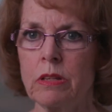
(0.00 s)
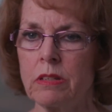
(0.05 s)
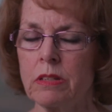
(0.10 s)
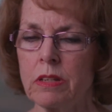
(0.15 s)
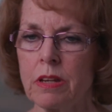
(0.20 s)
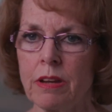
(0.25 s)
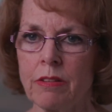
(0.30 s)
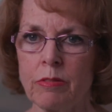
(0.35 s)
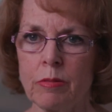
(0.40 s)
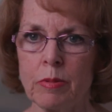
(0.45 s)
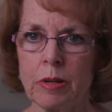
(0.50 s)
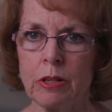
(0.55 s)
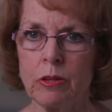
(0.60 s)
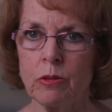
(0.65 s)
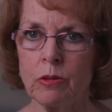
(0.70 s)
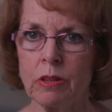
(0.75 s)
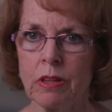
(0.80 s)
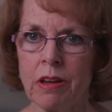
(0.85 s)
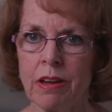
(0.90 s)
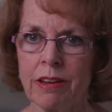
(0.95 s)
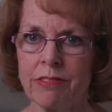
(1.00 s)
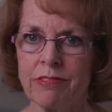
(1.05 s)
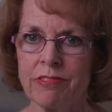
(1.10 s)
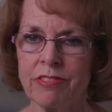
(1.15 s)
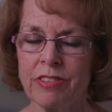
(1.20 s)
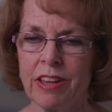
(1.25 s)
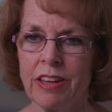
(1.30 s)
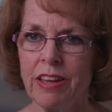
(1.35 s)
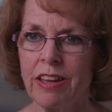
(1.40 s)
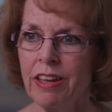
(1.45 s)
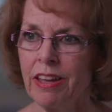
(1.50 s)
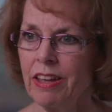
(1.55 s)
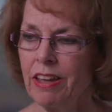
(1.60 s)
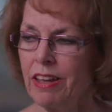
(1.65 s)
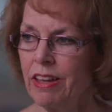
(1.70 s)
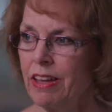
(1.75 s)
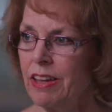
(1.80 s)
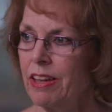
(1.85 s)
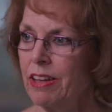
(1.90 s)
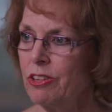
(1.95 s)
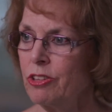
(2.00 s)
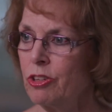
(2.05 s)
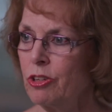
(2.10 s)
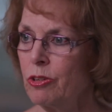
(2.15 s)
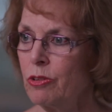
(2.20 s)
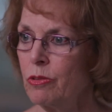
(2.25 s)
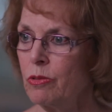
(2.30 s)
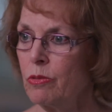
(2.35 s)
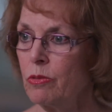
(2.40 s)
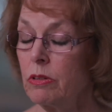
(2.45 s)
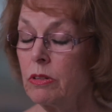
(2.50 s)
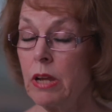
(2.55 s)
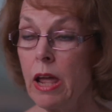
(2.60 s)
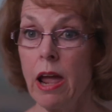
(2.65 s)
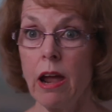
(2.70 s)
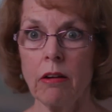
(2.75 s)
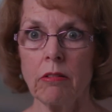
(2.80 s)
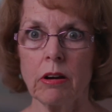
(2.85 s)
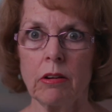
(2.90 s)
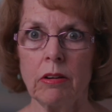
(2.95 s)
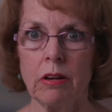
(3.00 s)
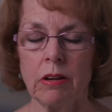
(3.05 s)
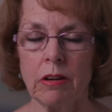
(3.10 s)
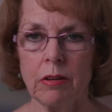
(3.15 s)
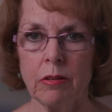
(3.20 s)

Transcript: this to everybody you love? To terror,